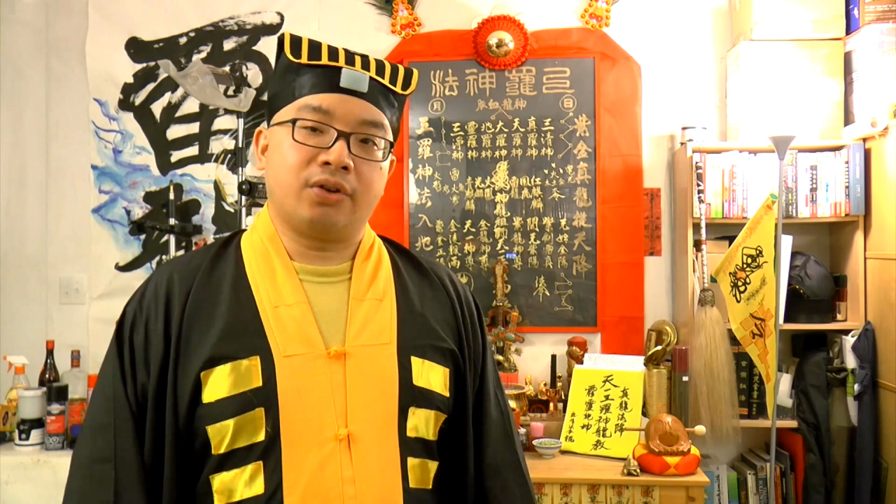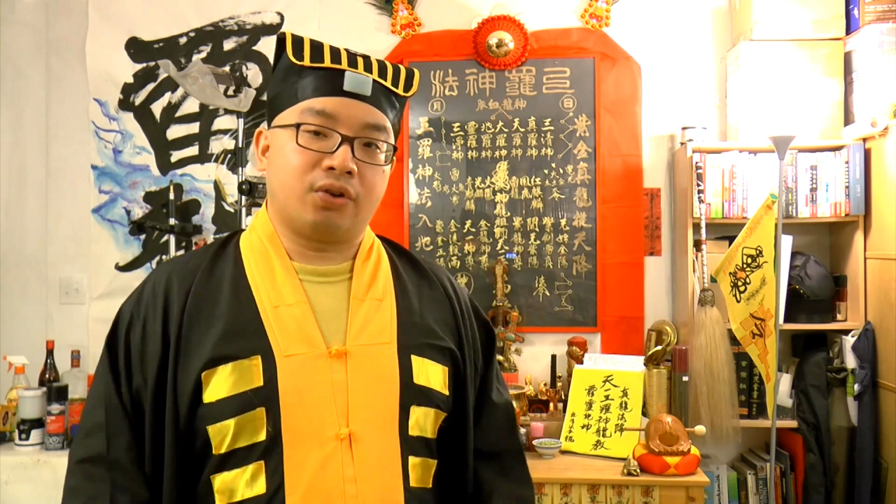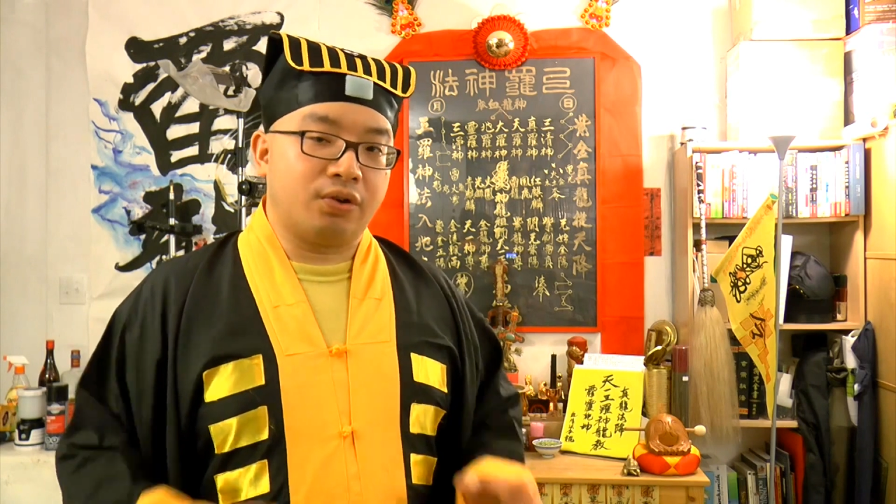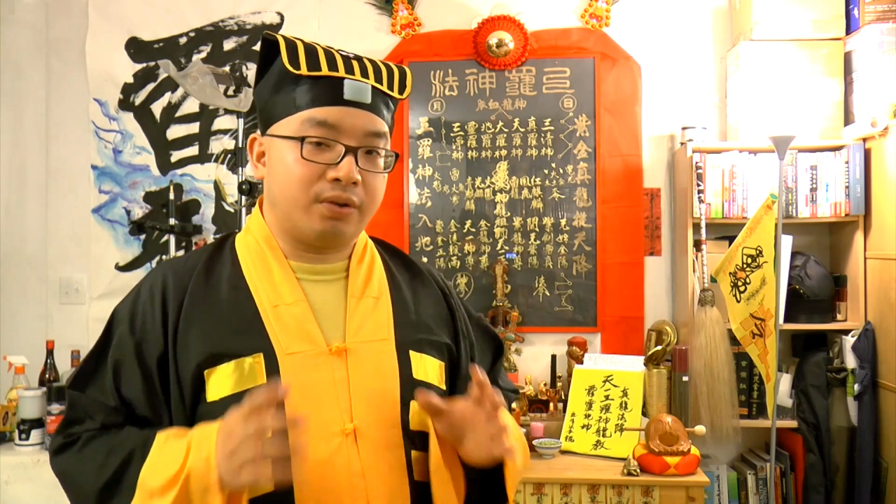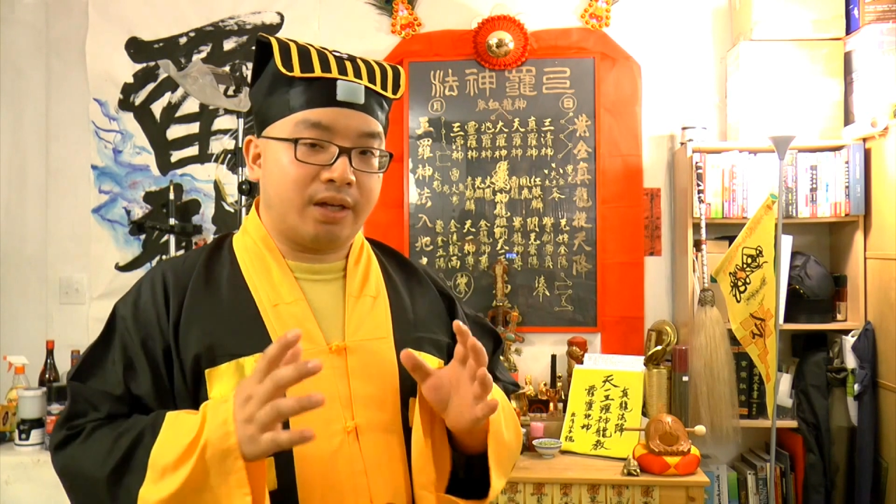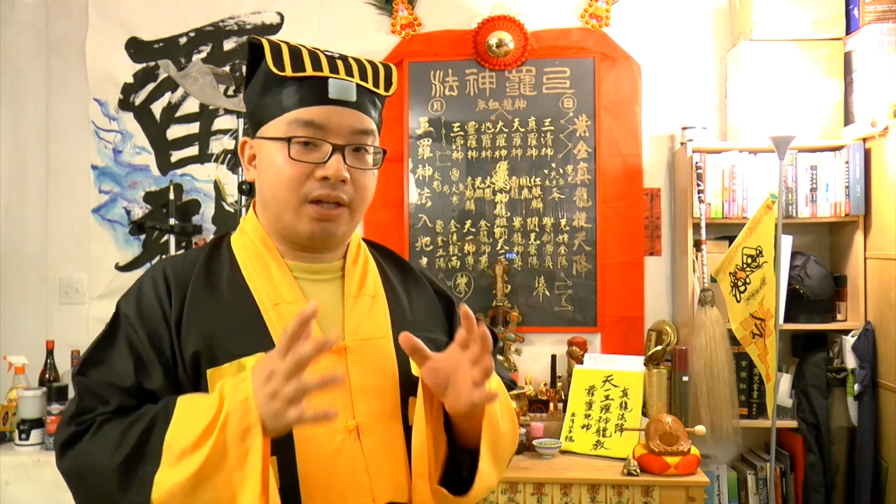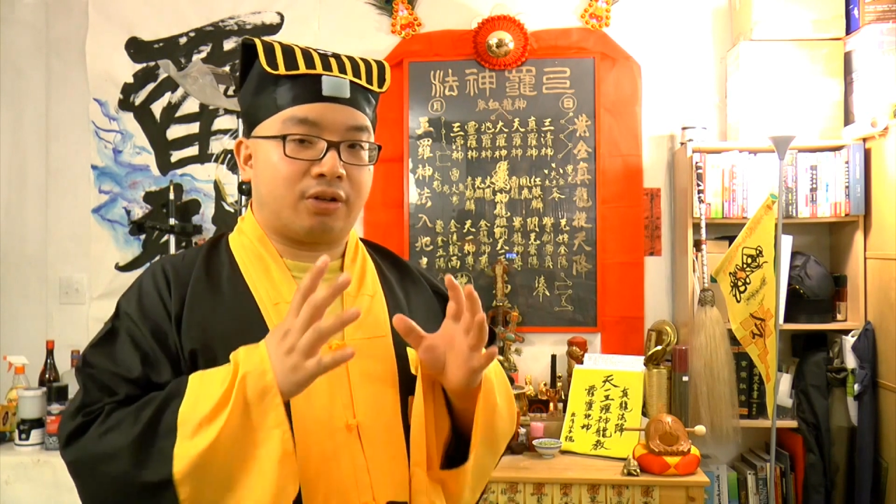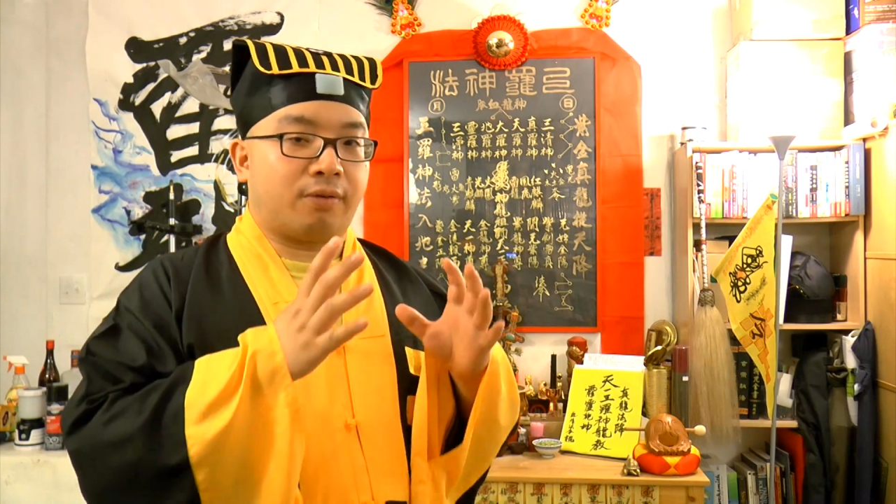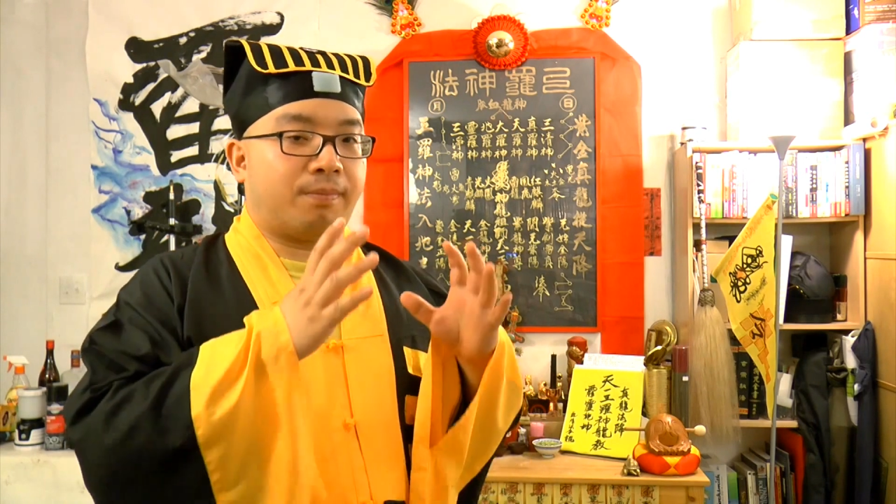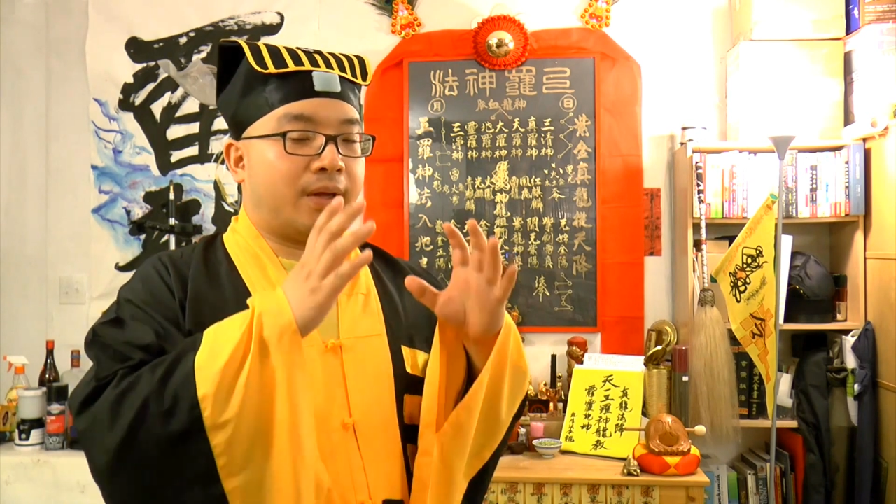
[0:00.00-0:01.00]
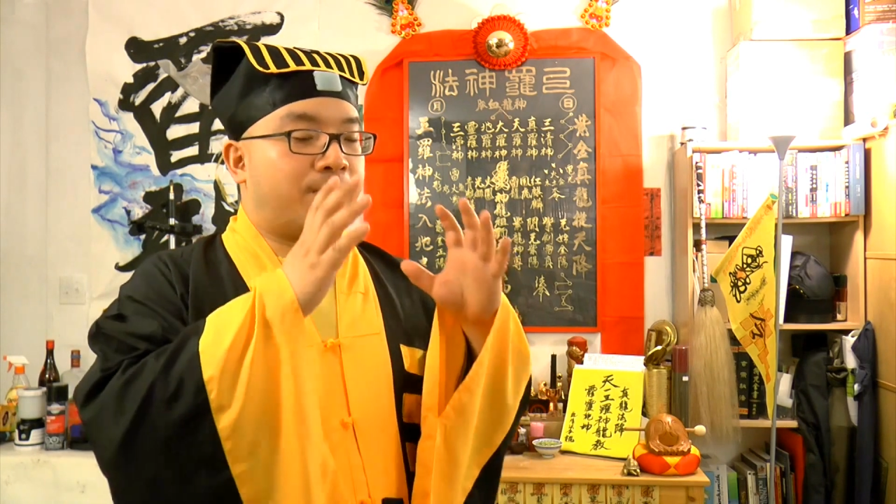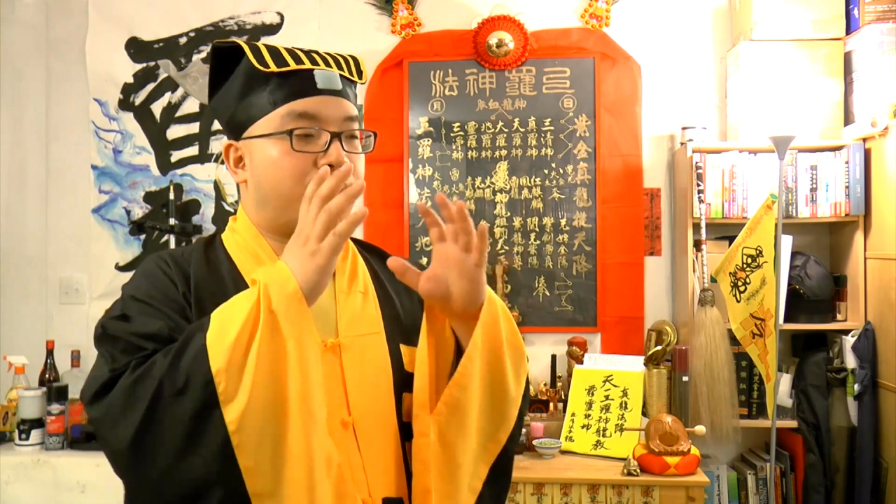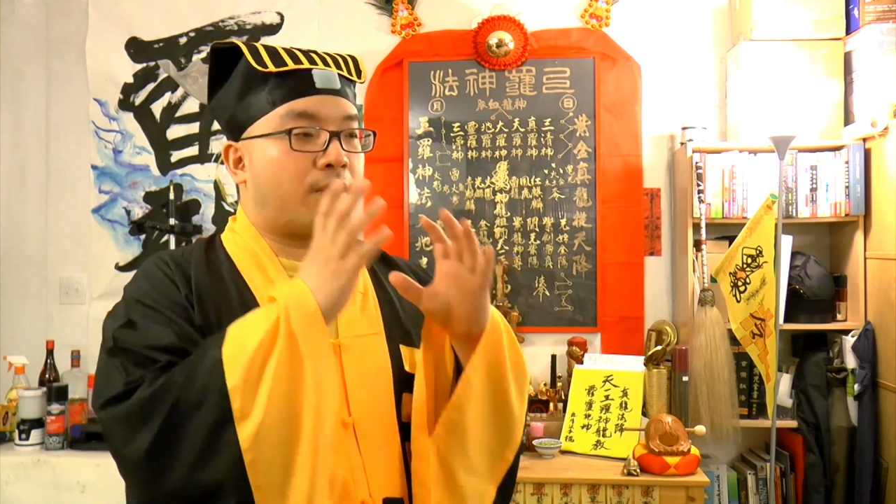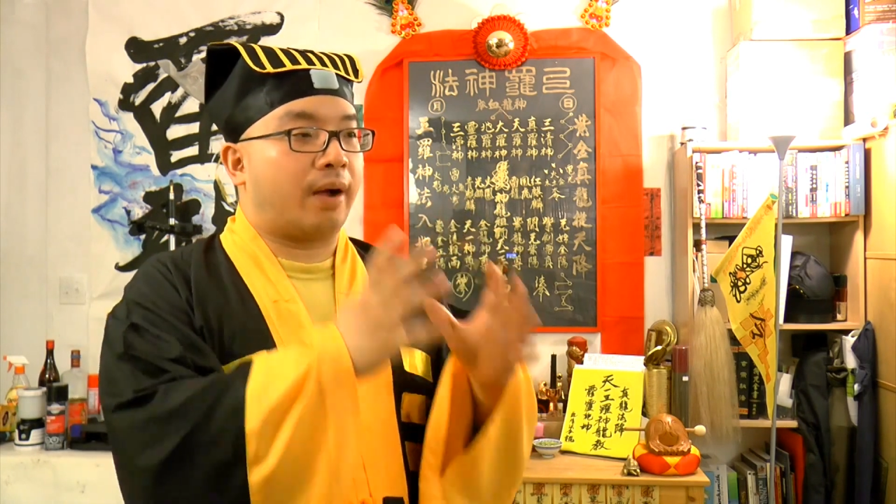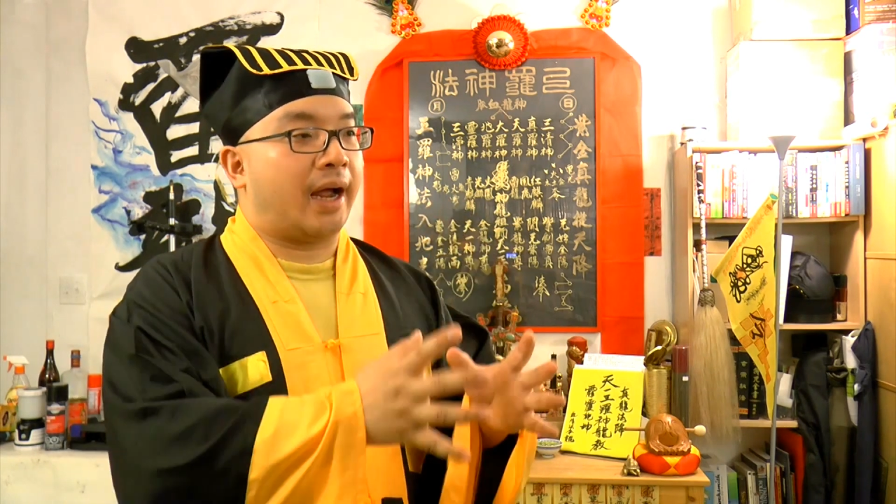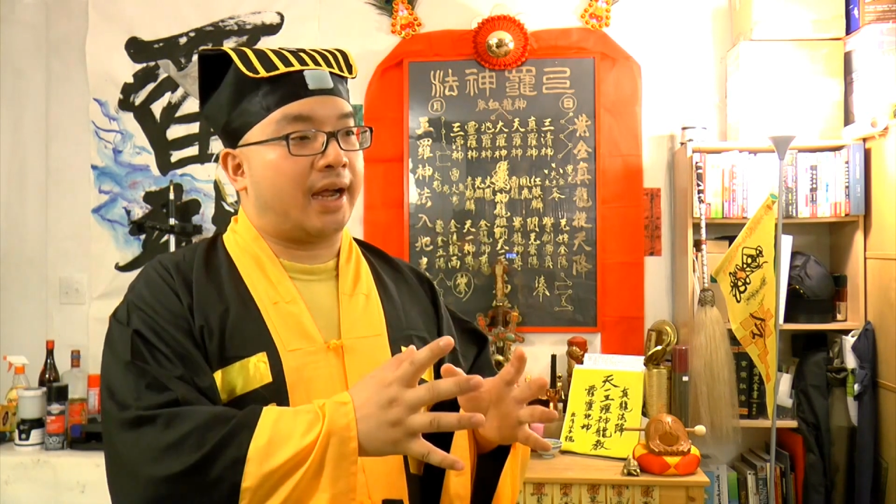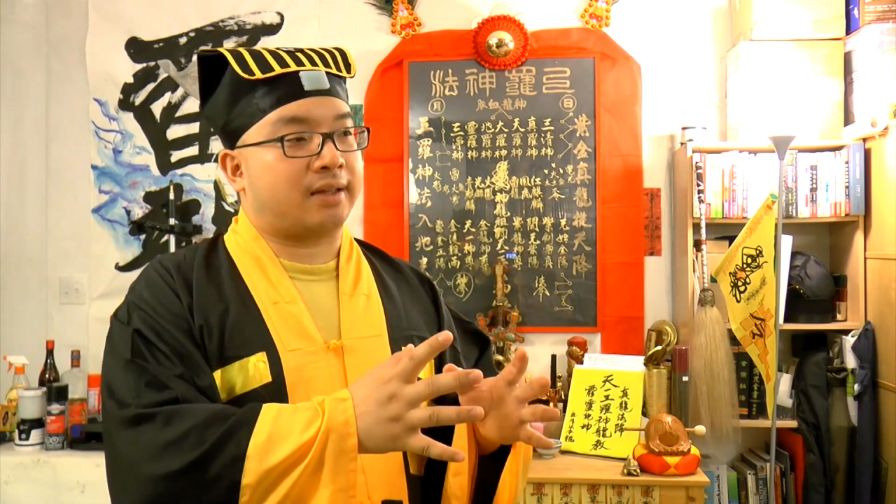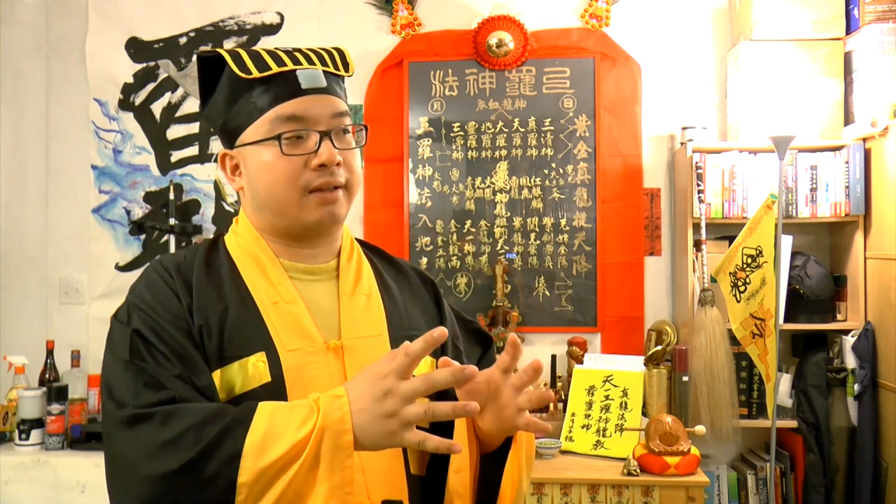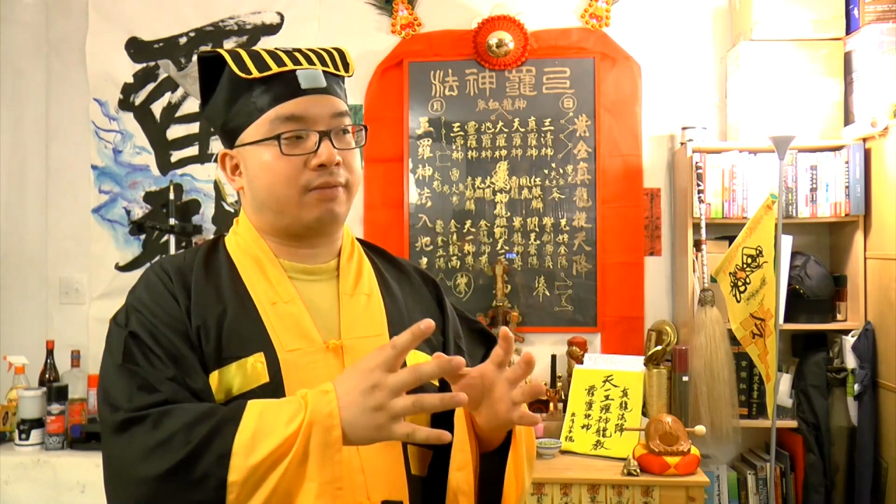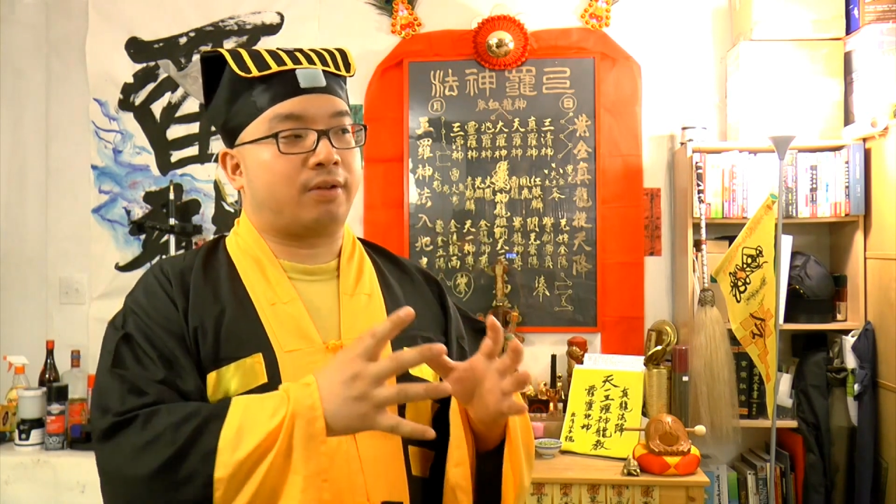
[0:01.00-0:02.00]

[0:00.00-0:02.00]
You need to be proactive